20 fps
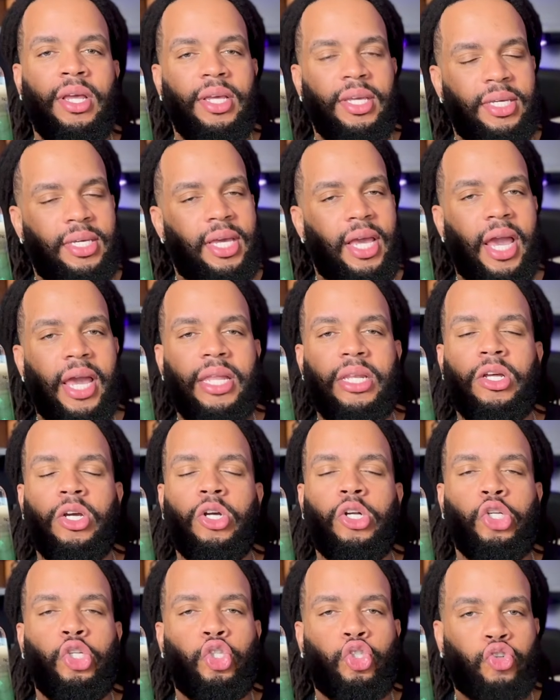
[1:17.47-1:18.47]
get
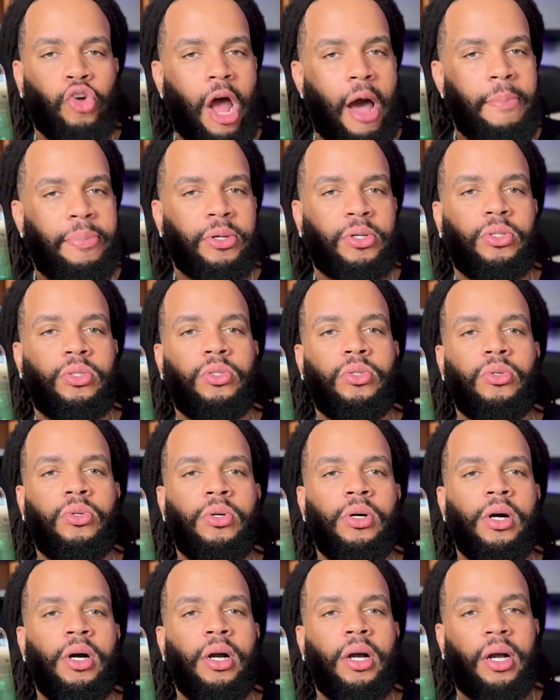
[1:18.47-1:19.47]
tropical
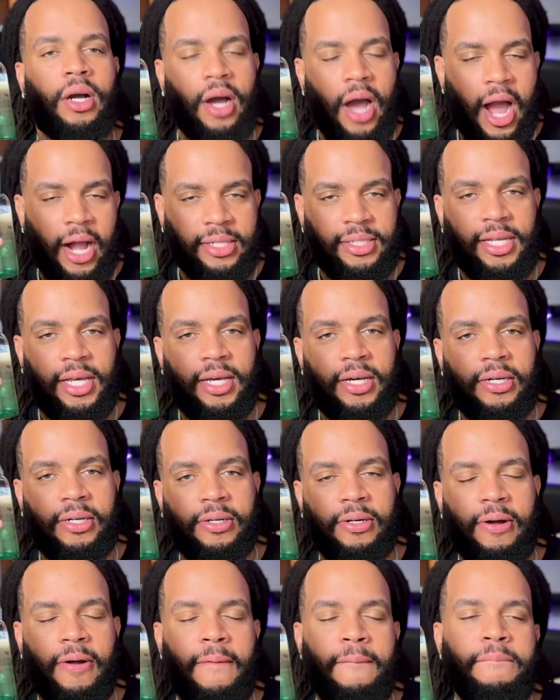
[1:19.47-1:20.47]

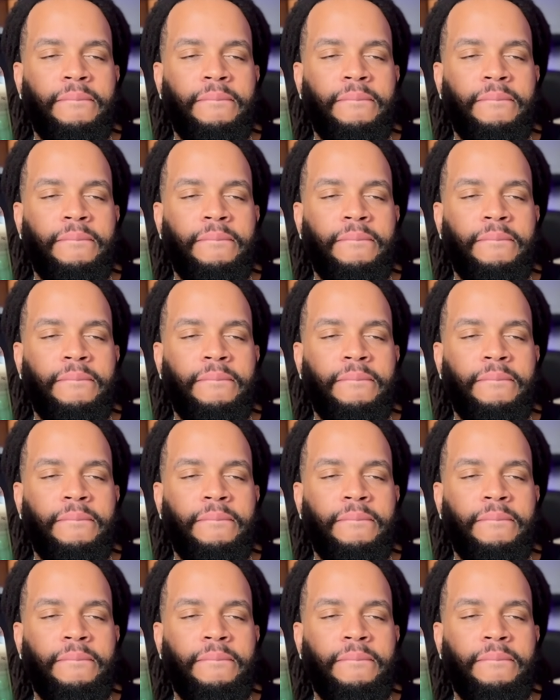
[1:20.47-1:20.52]
cocktail.